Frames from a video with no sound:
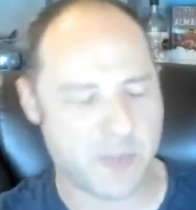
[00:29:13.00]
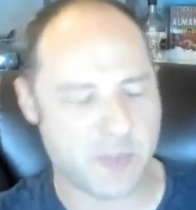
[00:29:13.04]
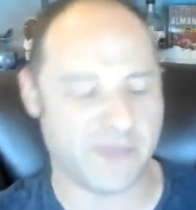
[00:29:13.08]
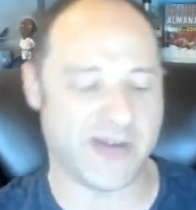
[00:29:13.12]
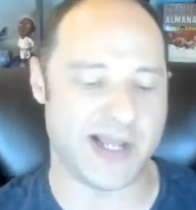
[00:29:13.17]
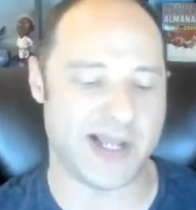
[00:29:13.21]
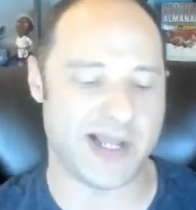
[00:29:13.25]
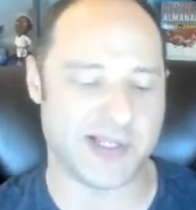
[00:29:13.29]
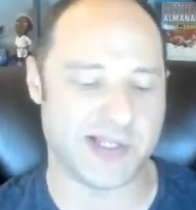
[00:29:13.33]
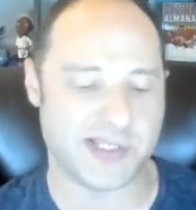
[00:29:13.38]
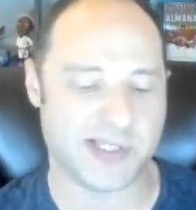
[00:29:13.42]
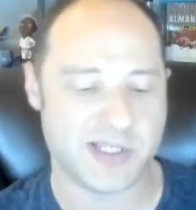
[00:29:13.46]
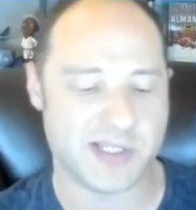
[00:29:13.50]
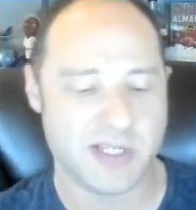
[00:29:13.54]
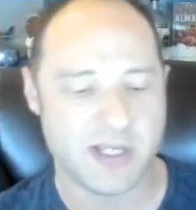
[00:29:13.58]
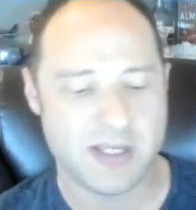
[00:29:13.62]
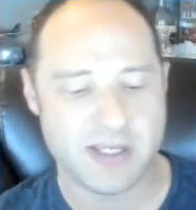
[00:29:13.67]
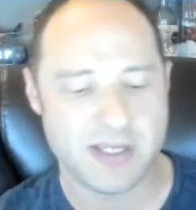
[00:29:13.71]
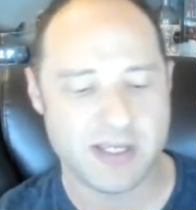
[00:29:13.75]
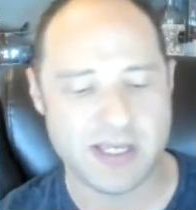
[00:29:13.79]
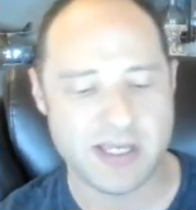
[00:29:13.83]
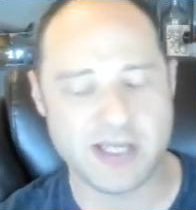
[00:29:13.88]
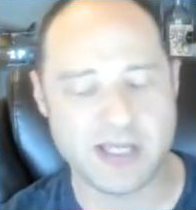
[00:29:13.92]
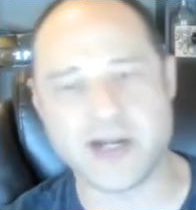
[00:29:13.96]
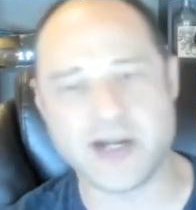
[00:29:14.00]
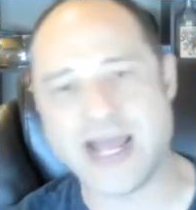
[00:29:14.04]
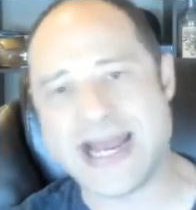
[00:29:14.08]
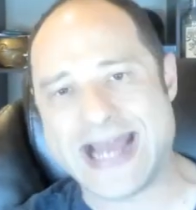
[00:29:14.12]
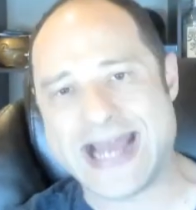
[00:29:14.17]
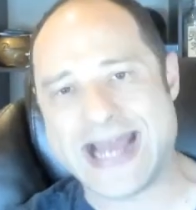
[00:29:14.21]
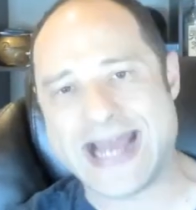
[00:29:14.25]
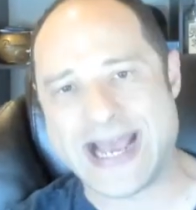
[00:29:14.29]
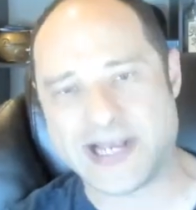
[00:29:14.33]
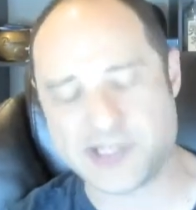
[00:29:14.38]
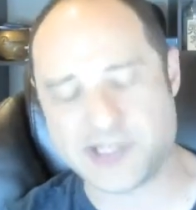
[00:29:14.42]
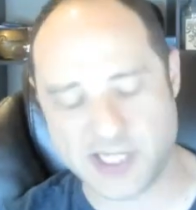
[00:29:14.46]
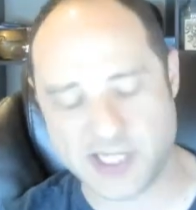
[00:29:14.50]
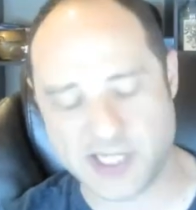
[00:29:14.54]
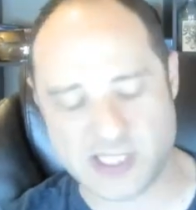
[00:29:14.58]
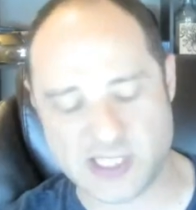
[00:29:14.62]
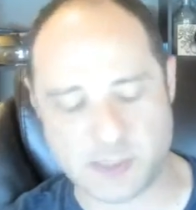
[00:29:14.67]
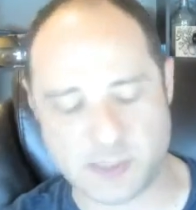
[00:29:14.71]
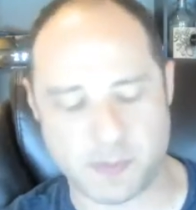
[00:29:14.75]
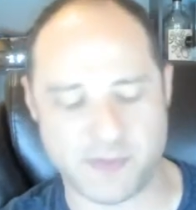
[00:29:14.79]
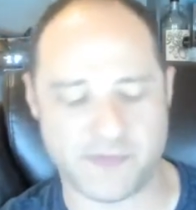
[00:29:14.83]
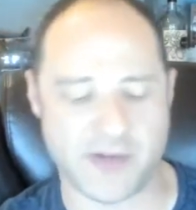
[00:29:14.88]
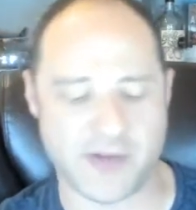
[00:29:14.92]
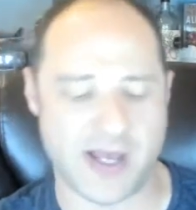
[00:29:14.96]
Provides internet
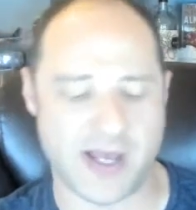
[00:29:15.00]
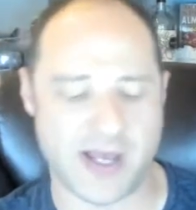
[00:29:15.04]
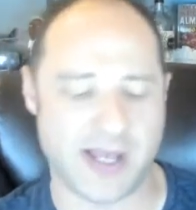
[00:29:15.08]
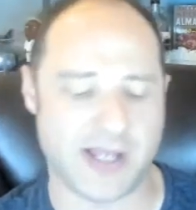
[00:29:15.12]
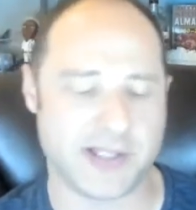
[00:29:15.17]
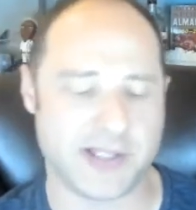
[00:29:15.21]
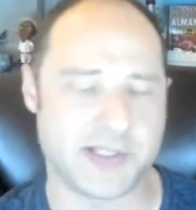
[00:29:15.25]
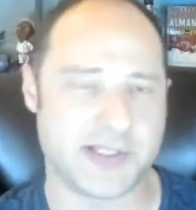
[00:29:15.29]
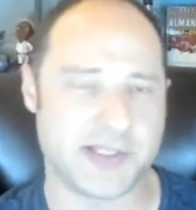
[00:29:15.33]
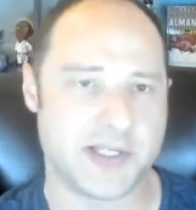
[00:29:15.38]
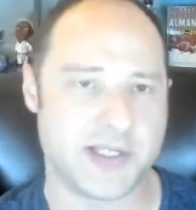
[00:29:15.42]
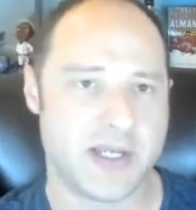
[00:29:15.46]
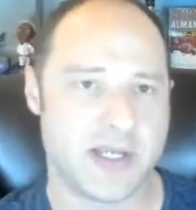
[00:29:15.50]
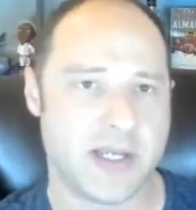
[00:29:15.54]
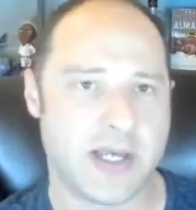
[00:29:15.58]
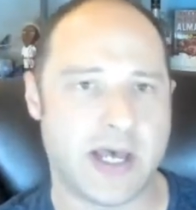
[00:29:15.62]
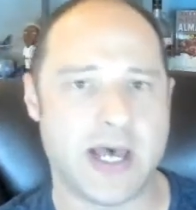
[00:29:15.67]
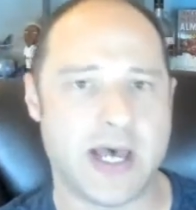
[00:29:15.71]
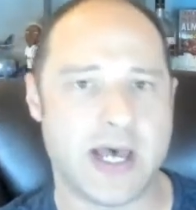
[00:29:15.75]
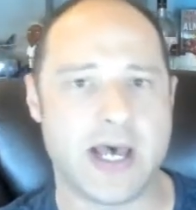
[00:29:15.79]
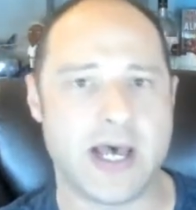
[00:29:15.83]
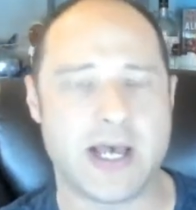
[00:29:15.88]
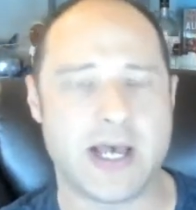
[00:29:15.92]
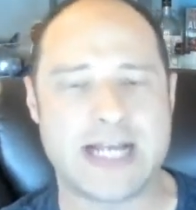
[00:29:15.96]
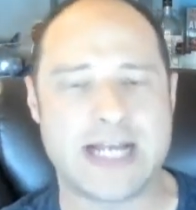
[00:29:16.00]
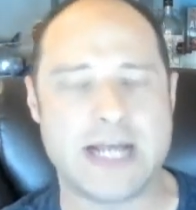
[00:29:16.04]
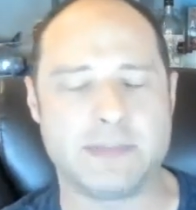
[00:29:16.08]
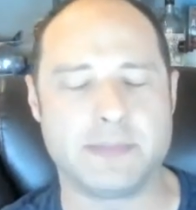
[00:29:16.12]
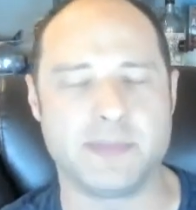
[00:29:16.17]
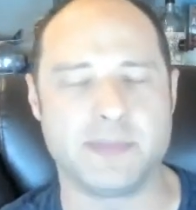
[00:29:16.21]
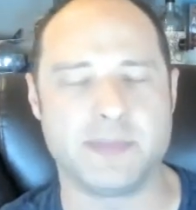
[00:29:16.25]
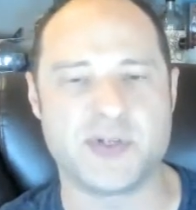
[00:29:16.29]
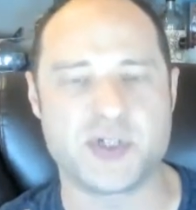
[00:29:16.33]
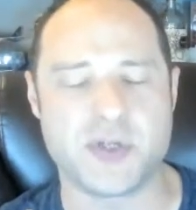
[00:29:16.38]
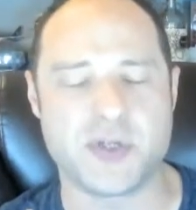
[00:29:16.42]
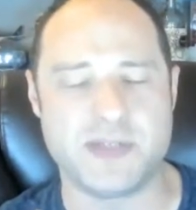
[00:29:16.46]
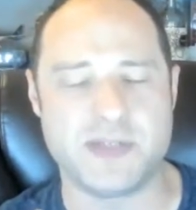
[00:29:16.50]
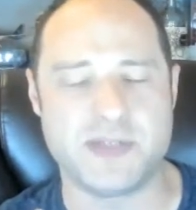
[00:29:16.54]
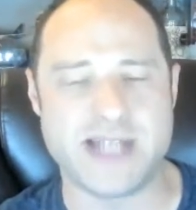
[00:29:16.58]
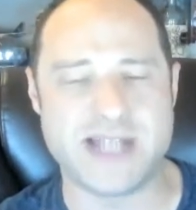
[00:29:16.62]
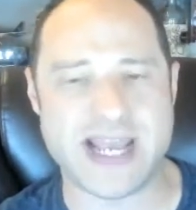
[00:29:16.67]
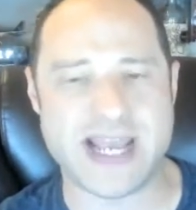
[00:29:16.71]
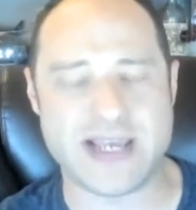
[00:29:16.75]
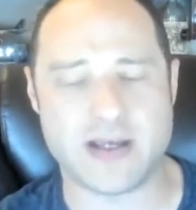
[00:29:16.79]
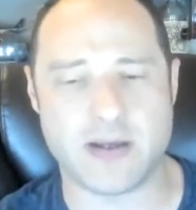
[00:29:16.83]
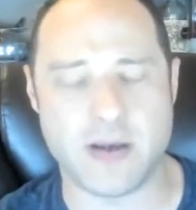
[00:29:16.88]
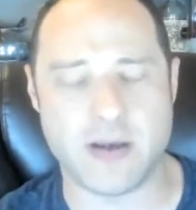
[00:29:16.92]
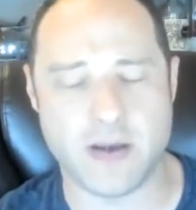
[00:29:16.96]
access, provides complimentary
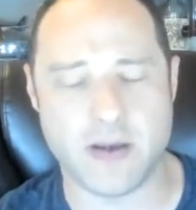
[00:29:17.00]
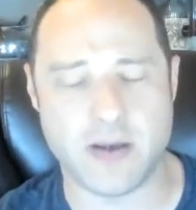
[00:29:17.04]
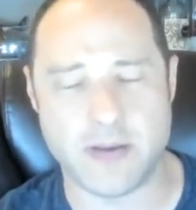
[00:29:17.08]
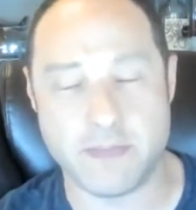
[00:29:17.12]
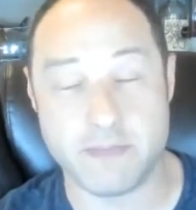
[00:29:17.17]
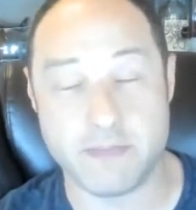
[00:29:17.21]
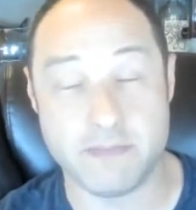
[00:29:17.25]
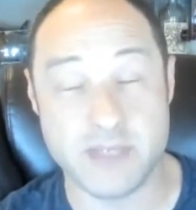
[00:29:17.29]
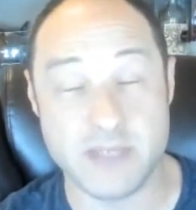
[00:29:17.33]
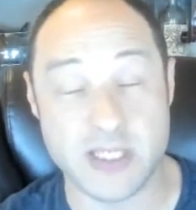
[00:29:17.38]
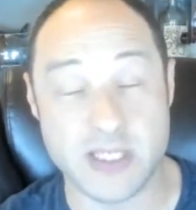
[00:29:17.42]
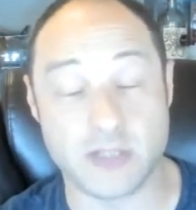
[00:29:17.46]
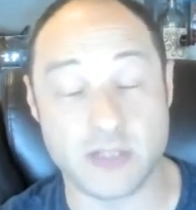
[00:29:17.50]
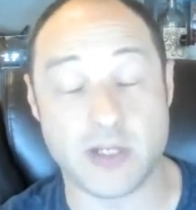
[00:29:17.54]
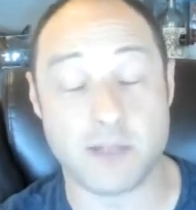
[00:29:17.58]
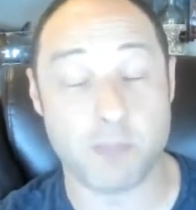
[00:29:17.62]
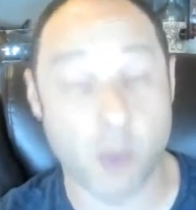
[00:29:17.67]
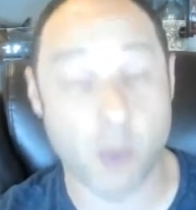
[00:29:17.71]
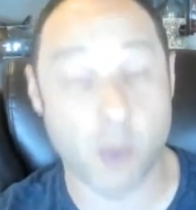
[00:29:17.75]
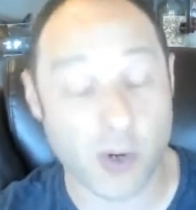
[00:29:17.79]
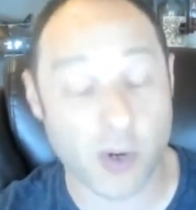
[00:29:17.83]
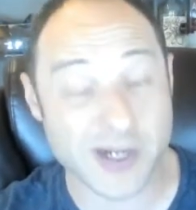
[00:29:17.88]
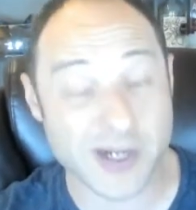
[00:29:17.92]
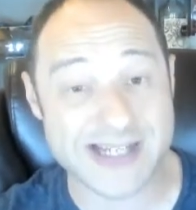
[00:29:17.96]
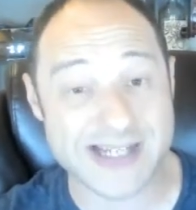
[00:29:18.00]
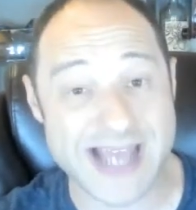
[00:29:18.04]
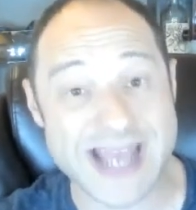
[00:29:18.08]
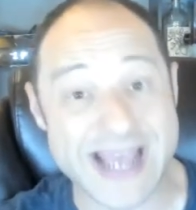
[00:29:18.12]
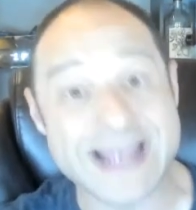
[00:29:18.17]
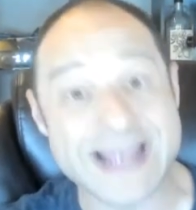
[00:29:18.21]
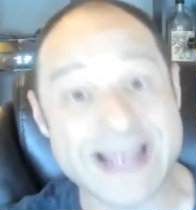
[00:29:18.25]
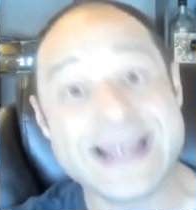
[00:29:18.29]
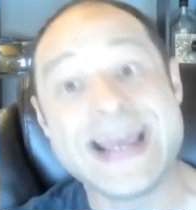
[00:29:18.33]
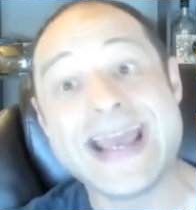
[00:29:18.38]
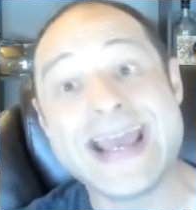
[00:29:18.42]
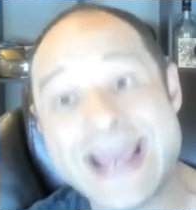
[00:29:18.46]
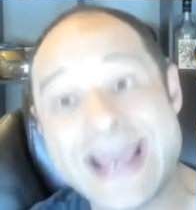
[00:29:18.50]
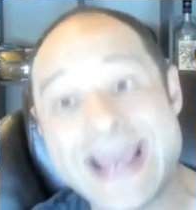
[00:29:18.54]
day meal on boarding day,